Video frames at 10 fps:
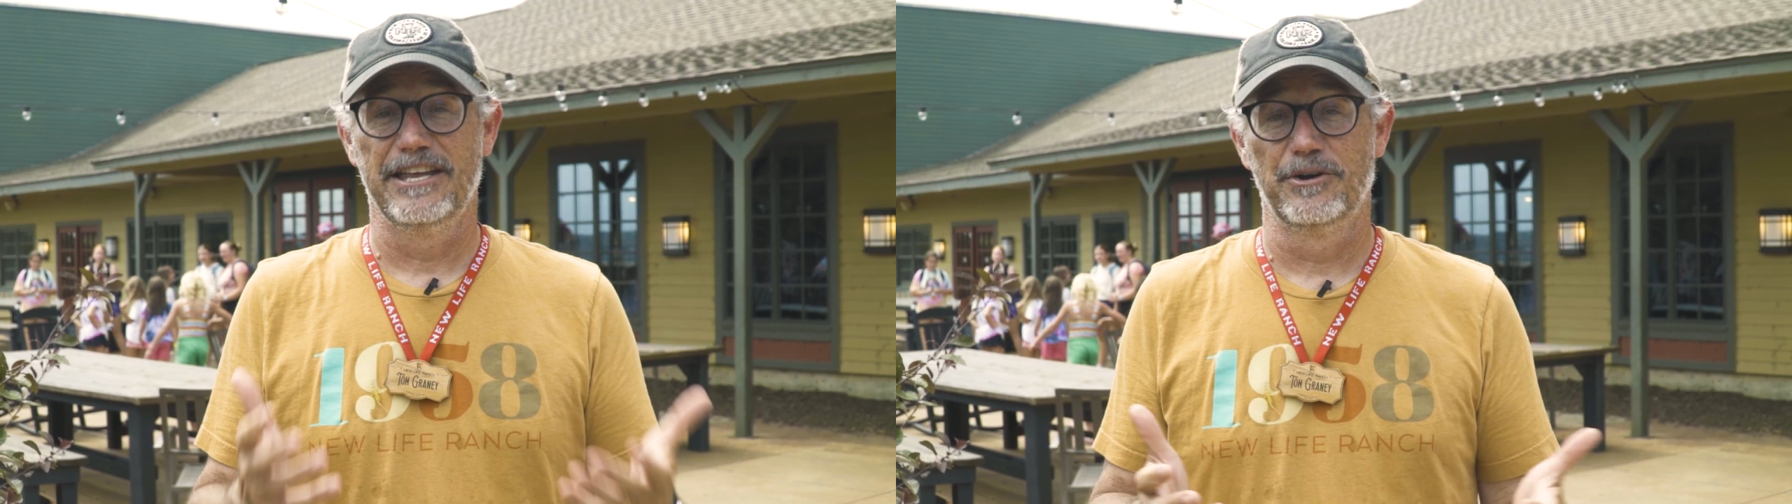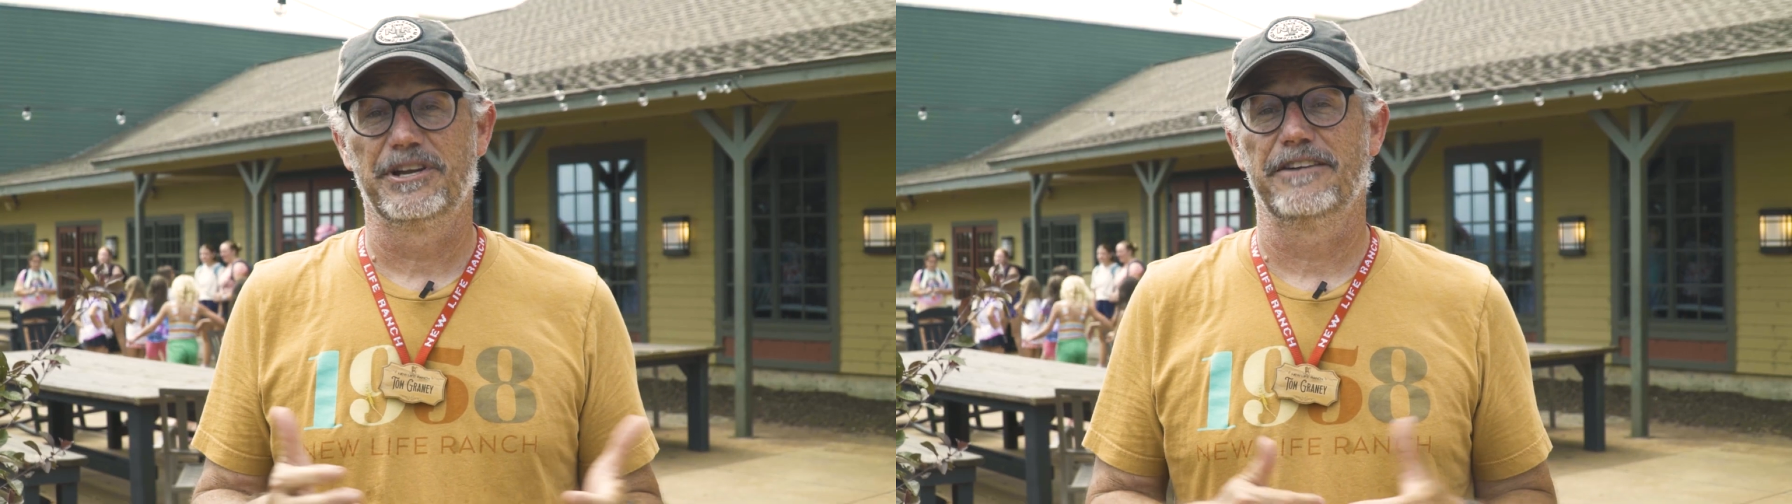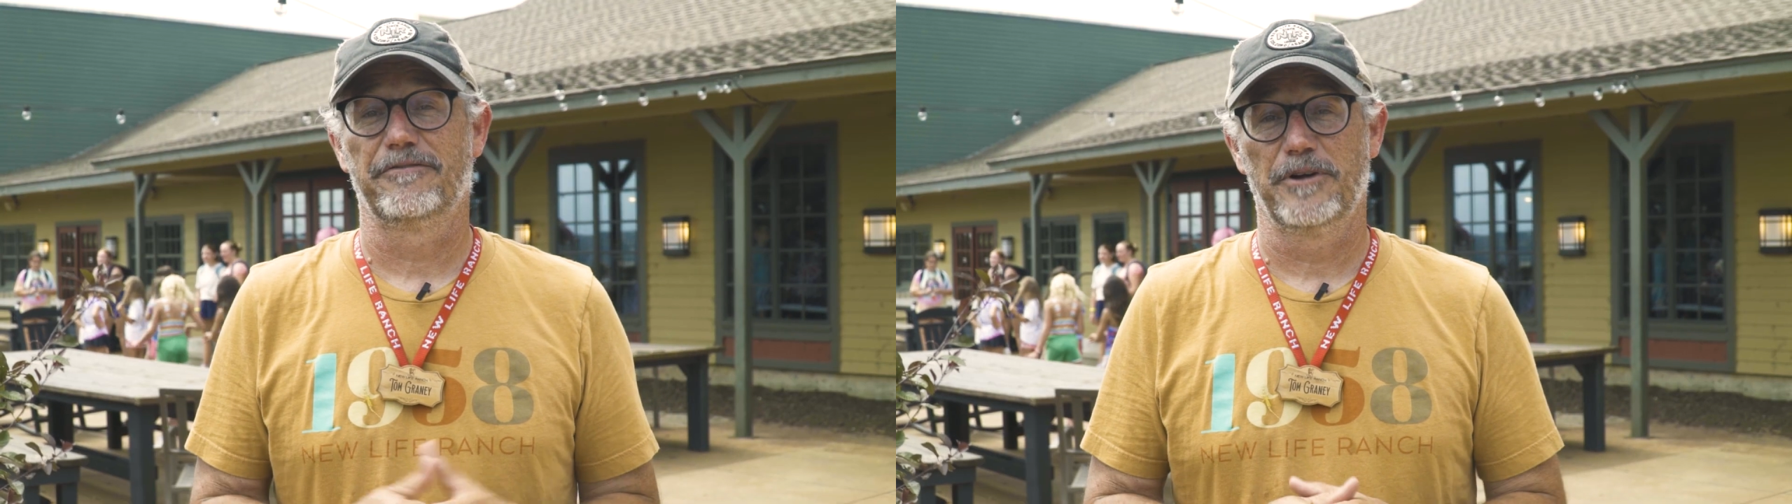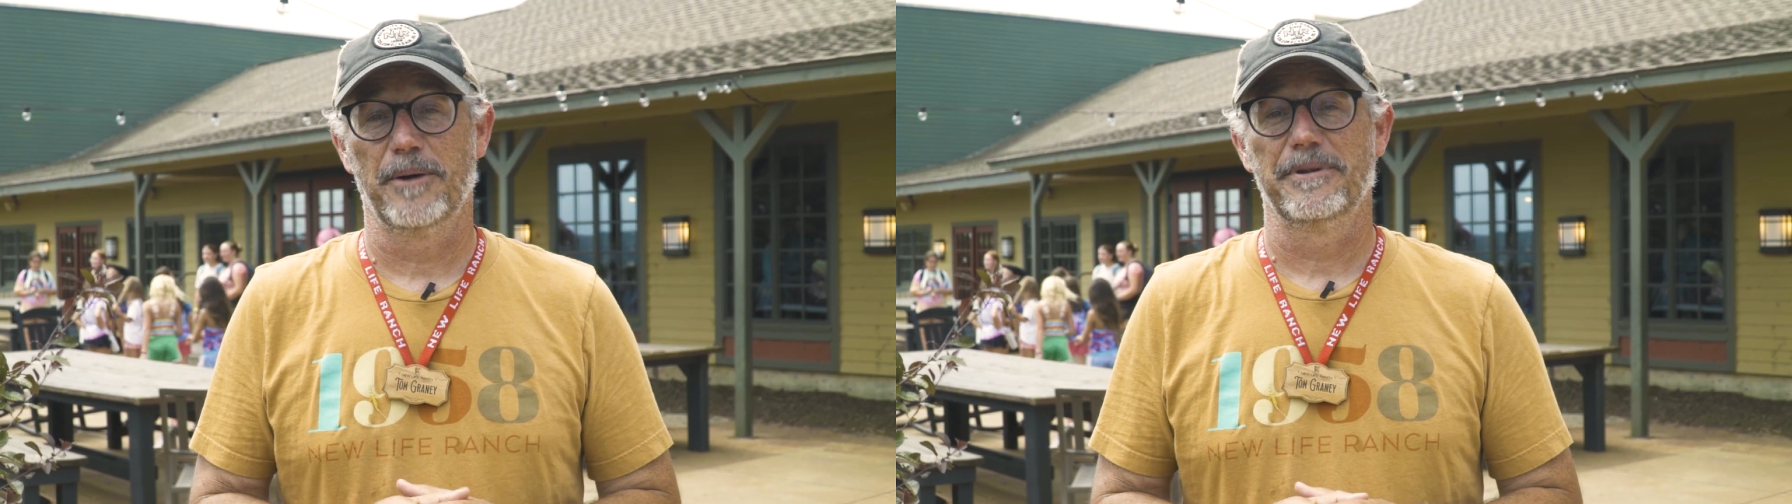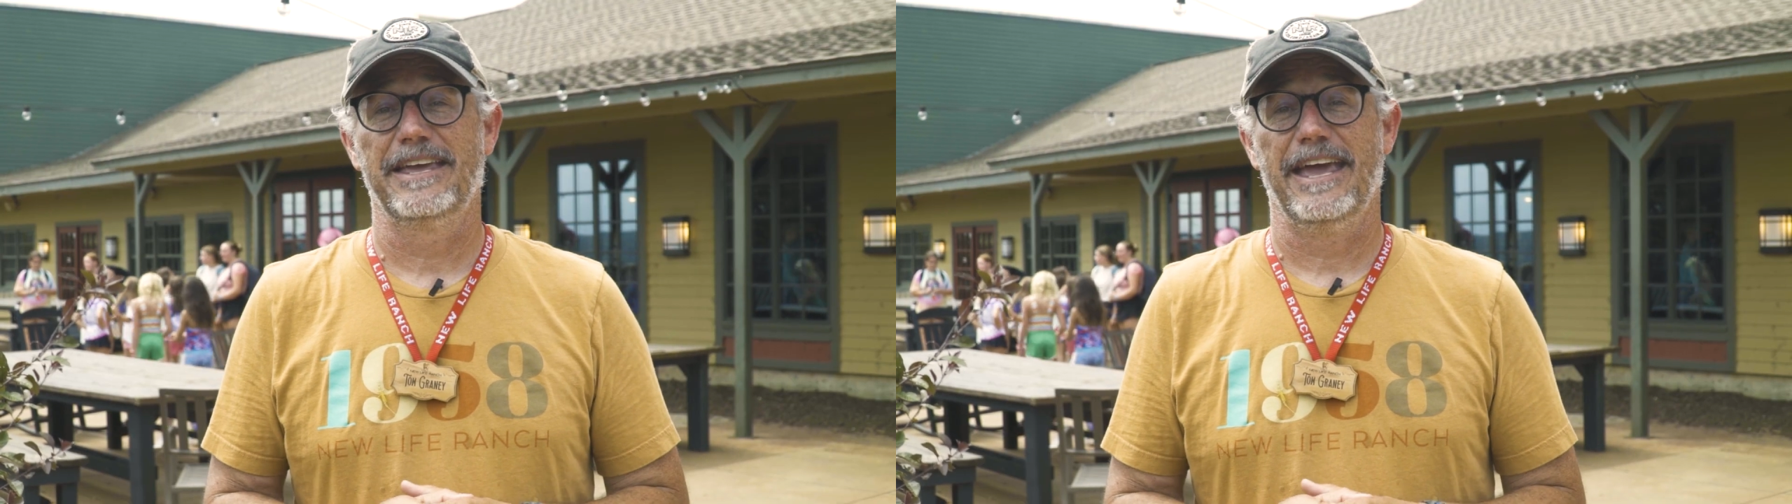hinder a kid from
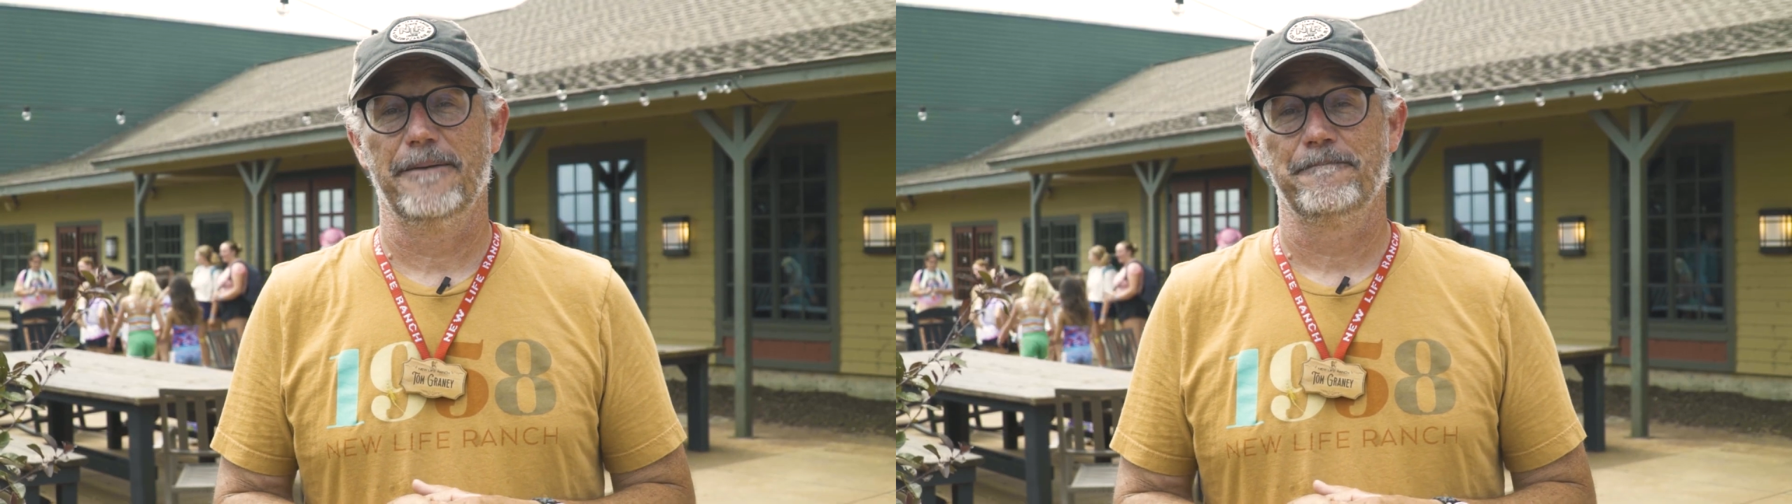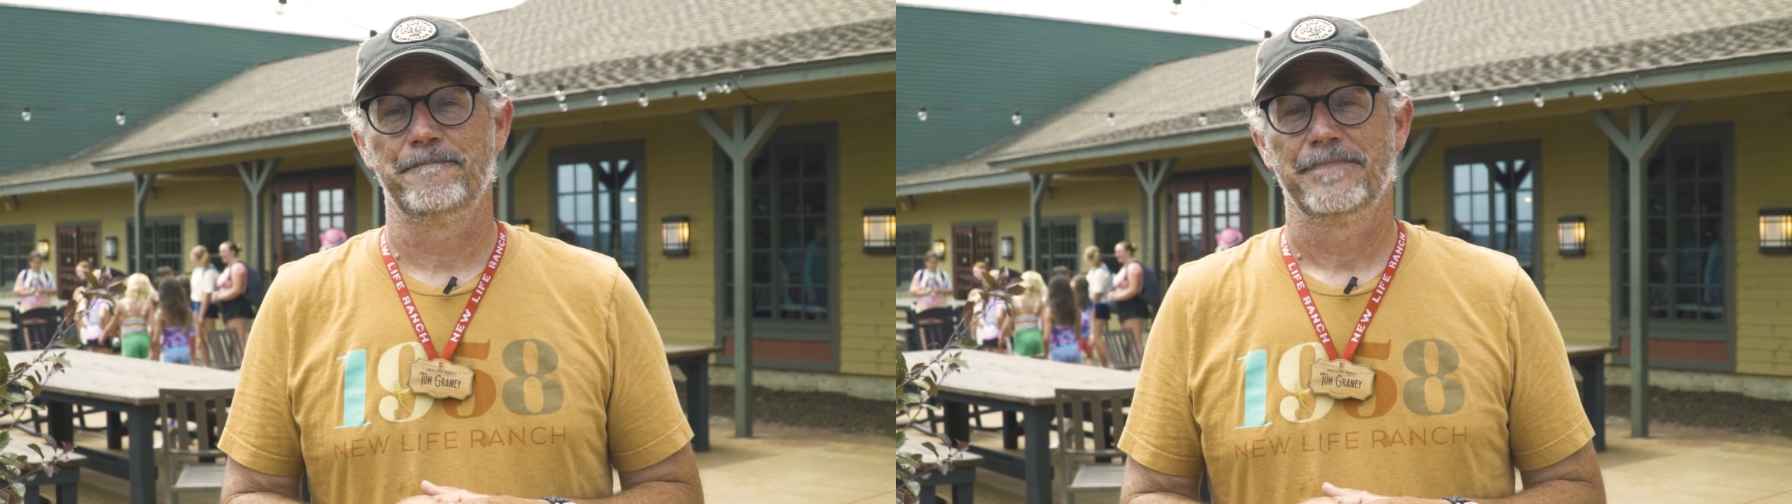coming to camp.